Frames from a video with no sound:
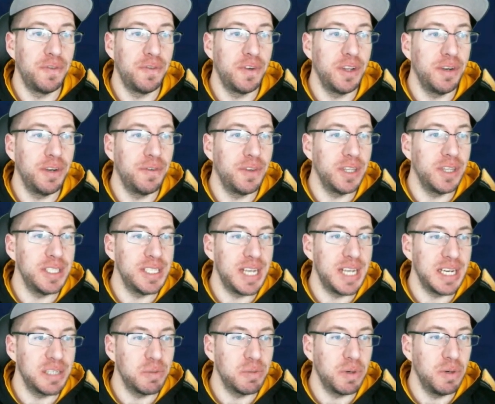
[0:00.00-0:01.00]
this
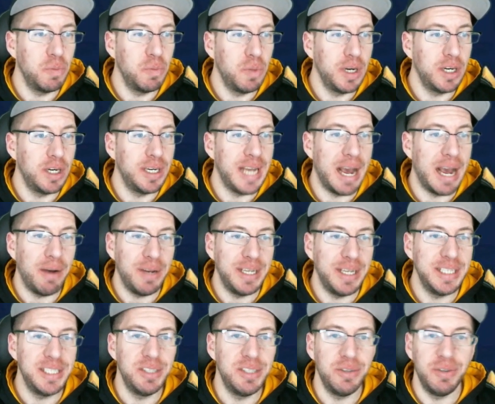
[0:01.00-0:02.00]
next one, we are now
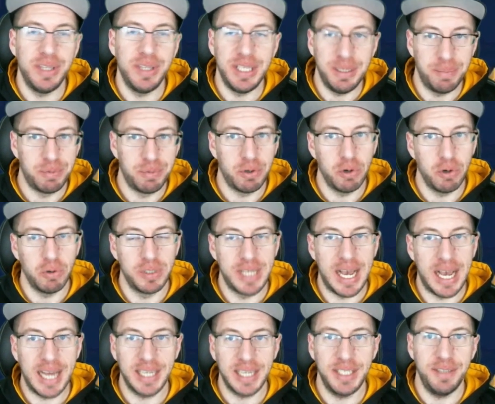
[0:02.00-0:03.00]
into the
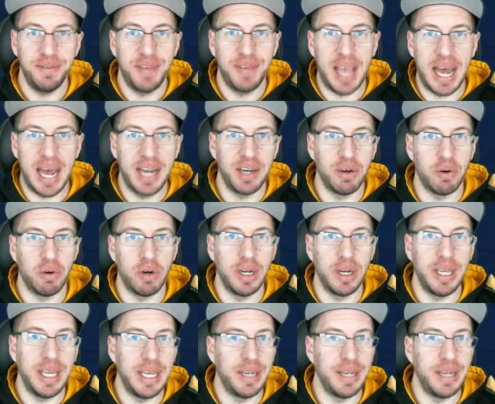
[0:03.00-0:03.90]
protective category.